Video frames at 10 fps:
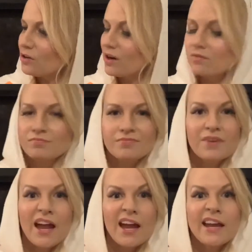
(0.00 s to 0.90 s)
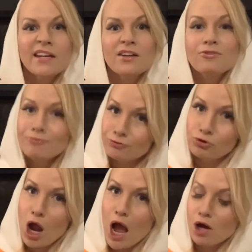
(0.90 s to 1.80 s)
room and
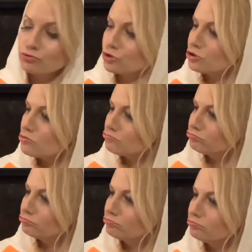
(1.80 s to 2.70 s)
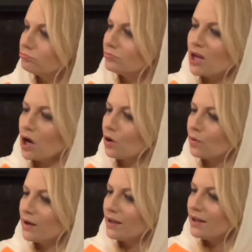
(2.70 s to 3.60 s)
frowned.
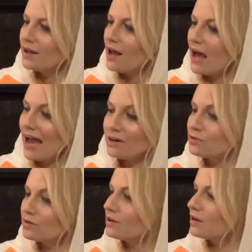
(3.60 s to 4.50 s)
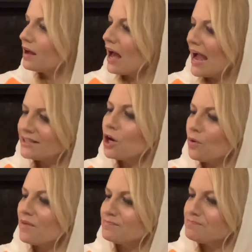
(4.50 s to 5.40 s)
No, I don't I
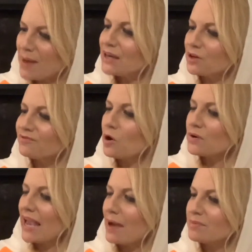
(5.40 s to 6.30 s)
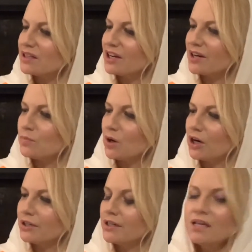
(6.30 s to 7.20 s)
know a better vocabulary
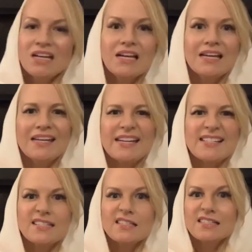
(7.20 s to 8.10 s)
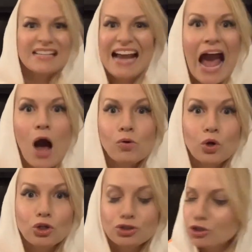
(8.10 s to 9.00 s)
word. He
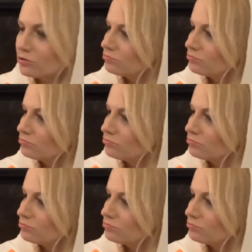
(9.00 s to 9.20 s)
scowled.